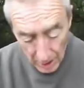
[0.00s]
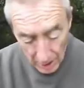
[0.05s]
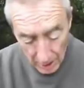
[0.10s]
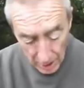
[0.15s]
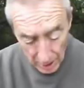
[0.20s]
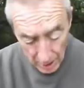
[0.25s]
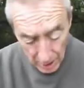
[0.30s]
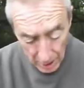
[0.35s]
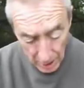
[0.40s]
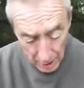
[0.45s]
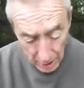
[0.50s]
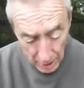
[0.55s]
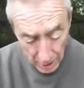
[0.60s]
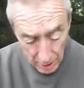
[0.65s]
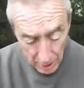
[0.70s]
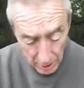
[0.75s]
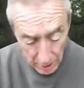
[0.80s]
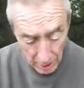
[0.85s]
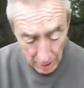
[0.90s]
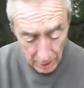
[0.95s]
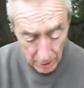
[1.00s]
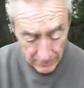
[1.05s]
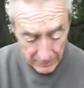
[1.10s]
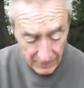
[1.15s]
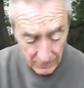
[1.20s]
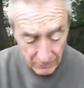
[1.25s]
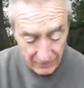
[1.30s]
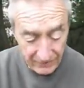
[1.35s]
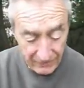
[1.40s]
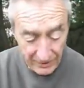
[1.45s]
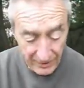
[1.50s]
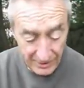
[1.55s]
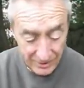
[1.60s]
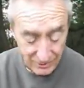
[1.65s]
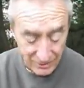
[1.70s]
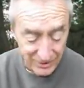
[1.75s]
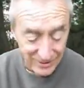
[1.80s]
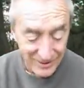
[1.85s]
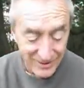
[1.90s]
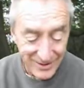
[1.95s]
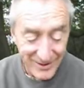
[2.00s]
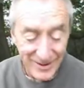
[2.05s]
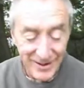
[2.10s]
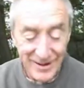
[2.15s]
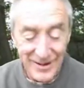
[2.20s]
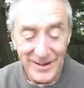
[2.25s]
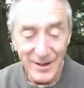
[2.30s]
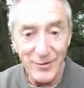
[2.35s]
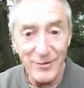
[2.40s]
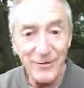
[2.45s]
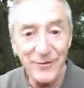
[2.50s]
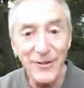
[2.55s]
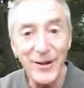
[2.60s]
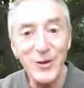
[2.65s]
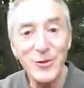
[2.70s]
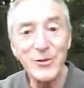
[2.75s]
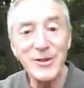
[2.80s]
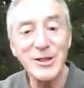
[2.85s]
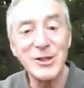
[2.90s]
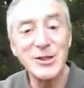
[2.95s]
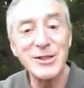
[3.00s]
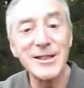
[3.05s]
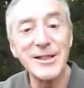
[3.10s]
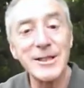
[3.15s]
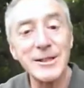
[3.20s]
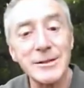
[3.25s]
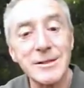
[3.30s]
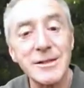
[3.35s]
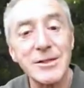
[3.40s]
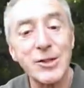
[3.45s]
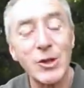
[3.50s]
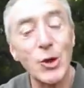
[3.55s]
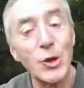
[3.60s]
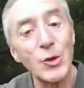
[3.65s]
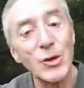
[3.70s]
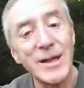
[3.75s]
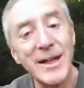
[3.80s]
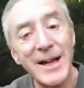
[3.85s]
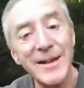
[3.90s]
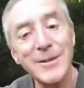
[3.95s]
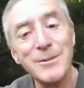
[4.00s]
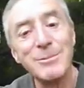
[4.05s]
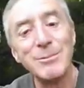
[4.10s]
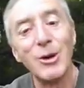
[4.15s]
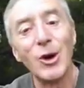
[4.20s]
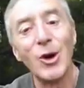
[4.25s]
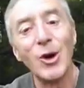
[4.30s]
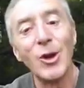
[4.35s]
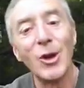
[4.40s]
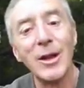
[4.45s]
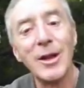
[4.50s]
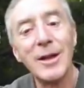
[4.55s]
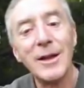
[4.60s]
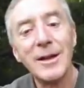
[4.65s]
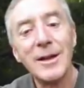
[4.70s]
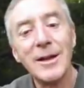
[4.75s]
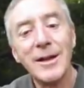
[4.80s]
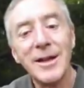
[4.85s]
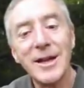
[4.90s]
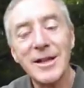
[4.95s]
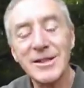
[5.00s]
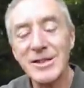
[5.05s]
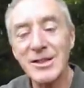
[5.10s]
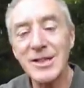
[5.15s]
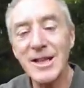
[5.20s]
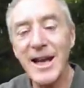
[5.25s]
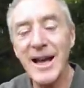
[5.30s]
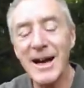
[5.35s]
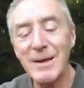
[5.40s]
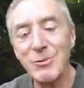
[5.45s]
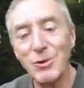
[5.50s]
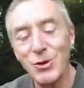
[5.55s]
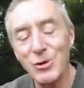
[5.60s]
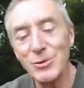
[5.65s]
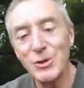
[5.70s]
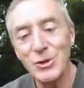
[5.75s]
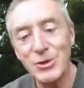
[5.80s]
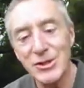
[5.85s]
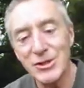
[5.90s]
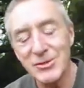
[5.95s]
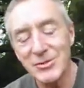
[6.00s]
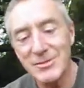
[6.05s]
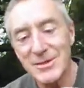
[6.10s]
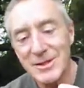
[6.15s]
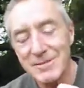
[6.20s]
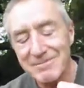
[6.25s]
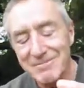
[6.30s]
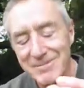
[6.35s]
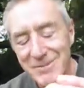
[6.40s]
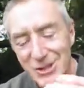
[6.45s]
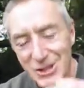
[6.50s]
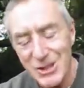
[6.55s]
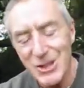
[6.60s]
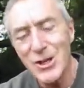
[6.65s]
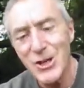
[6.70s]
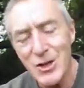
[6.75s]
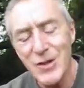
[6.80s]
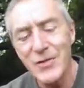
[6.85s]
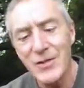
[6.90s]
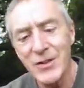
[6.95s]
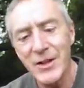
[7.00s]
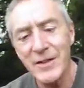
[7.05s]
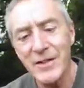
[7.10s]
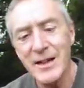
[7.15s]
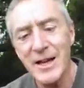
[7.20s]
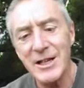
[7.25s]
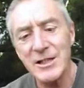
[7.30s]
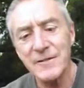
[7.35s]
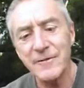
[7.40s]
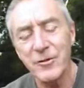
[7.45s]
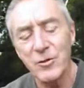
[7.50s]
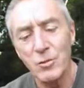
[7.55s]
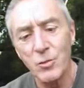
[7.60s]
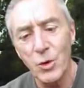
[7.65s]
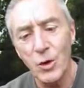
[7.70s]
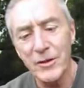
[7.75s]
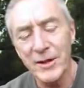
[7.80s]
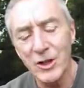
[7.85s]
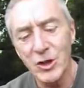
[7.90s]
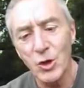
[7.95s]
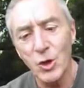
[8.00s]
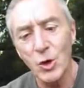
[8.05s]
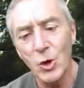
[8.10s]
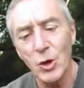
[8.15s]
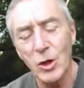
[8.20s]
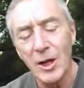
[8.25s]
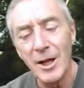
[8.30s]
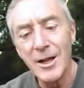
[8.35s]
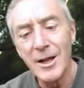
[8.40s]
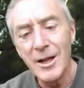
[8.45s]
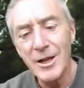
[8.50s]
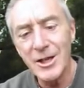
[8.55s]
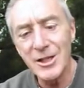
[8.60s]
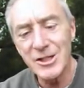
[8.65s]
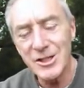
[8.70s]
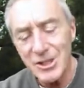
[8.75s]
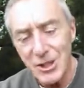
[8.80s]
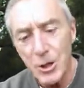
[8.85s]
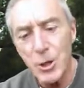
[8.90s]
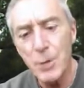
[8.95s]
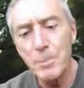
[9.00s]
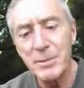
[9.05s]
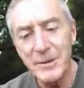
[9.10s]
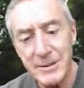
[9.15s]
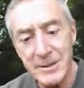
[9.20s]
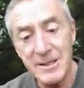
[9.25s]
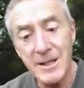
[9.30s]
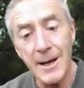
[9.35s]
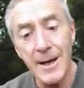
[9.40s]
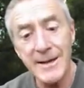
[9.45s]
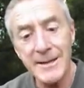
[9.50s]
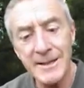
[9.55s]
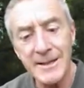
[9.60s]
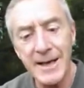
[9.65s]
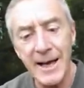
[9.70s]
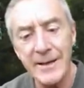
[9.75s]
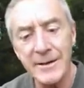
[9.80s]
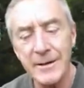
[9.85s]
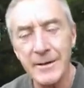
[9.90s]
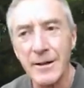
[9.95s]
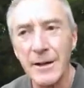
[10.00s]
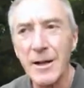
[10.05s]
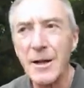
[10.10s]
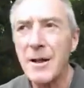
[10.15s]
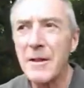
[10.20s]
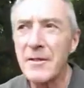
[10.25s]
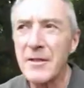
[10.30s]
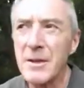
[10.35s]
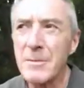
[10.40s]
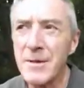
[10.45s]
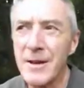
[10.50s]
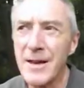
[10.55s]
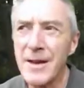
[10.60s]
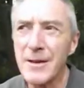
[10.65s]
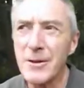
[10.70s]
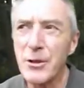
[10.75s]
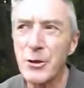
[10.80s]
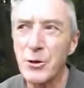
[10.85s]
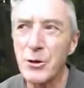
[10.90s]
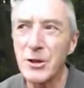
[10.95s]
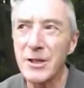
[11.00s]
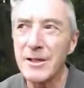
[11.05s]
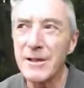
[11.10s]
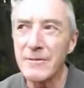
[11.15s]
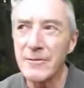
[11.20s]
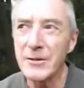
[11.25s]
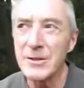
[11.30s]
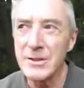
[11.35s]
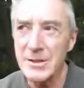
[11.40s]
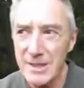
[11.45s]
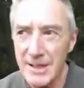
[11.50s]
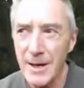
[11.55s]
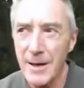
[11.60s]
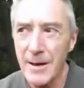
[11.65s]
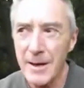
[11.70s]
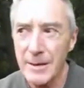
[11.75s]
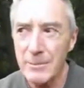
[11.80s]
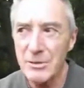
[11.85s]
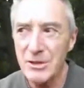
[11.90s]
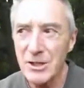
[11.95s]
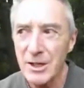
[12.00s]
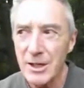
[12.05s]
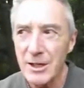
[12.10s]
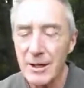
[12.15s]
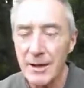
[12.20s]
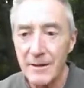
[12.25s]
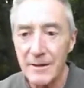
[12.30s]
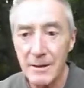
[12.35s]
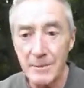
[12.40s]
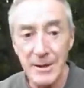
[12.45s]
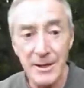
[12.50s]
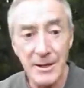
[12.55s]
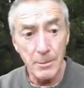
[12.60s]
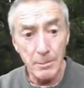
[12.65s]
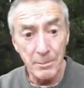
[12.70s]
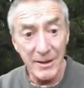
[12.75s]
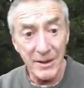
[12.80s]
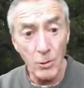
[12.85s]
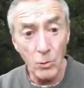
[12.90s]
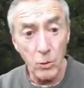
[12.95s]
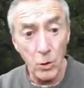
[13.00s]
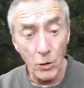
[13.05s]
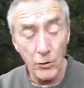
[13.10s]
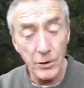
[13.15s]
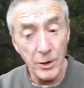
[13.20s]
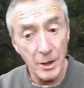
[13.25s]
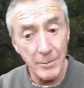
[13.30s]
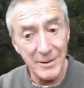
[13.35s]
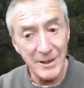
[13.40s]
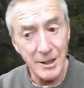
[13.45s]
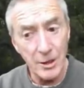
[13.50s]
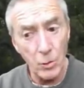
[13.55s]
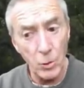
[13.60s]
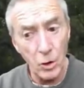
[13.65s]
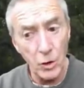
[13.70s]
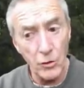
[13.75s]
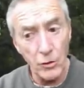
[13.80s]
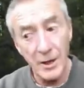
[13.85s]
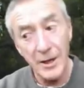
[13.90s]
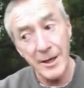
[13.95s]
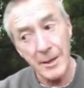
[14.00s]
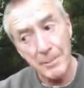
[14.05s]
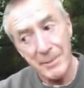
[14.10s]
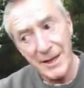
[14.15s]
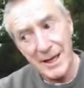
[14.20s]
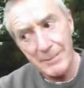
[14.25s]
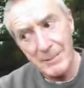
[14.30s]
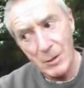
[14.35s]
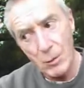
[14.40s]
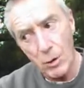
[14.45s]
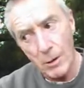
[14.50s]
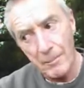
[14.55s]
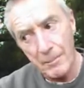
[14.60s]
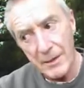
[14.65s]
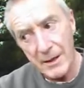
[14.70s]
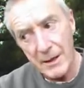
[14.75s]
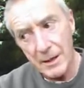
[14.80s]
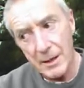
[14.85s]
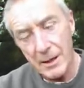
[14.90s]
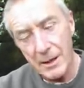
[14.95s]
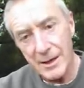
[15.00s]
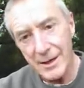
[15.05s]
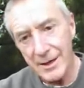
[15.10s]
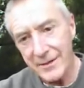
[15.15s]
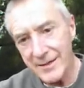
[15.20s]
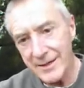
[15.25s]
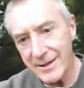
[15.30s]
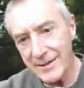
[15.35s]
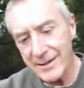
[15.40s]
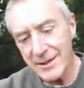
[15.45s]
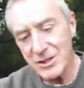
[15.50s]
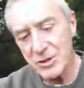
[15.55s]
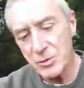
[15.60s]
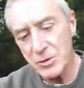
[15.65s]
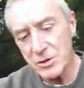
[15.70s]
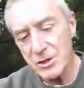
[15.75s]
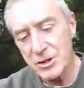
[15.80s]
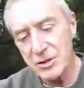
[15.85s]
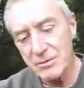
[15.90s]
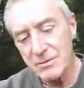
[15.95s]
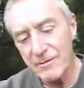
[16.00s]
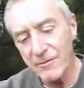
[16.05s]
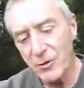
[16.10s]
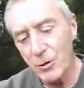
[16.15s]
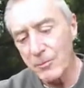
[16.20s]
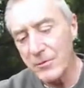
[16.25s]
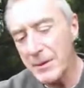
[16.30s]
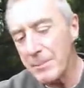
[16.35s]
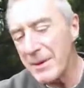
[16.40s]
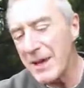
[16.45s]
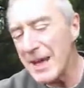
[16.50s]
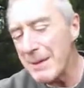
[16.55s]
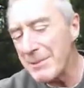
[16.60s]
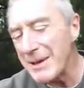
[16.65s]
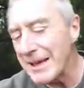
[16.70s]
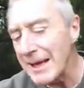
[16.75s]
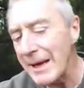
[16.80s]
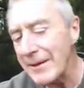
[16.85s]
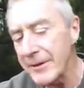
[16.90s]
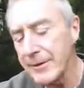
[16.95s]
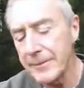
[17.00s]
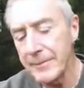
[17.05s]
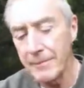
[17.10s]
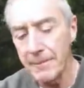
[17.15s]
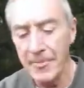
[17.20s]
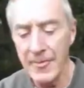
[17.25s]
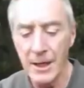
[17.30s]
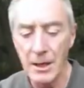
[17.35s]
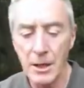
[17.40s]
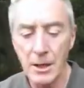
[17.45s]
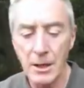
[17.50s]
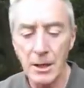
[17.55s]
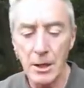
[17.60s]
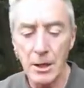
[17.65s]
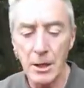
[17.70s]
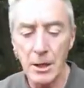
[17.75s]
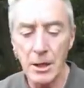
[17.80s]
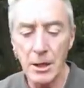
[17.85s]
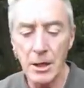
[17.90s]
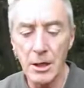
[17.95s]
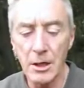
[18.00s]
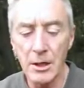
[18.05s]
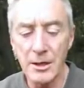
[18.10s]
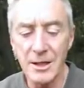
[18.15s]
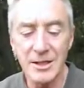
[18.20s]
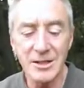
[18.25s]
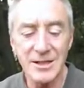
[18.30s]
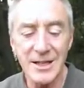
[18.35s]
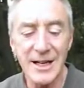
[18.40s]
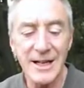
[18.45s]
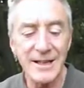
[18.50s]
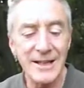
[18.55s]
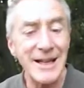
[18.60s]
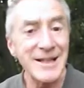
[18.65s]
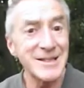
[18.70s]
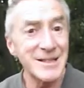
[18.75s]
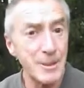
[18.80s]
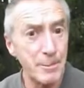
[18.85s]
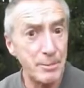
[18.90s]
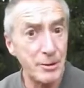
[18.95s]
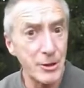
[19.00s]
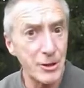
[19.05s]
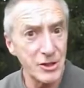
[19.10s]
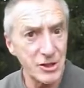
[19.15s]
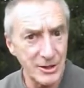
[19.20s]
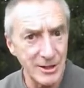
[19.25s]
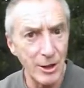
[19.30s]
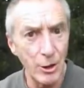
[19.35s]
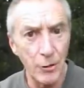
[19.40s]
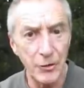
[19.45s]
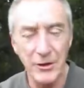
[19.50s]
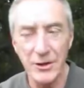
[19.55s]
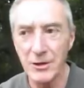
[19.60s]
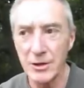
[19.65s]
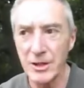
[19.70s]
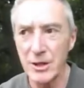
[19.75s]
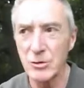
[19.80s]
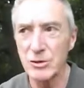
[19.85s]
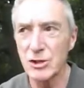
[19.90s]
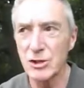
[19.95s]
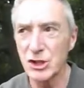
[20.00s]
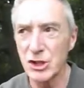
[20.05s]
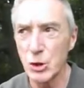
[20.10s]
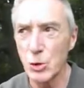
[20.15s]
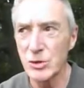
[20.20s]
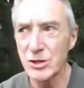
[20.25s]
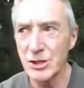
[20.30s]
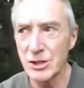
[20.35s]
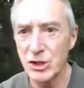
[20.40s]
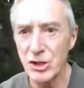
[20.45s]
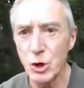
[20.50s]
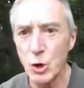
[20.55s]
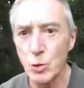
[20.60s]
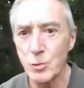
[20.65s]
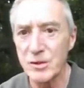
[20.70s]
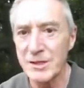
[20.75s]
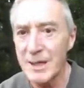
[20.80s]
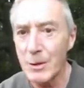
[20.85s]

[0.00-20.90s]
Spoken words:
And then we found this little stone cannonball. As I said, I'm almost certain that that's from what they call a serpentine cannon. They made 3 different types. They a big one, a middle one, and a baby one. And I think this was from the baby cannon. It's like an anti-personnel thing that they used to shoot at troops.